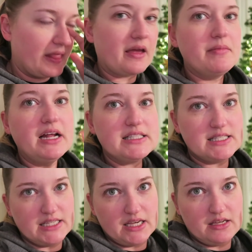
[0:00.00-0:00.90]
like I'm not
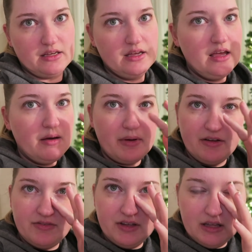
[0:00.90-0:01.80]
sick, but
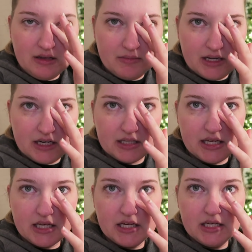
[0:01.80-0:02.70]
I feel like I'm getting
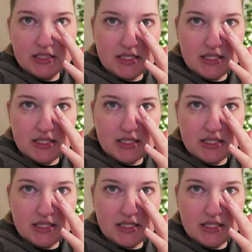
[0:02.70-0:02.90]
like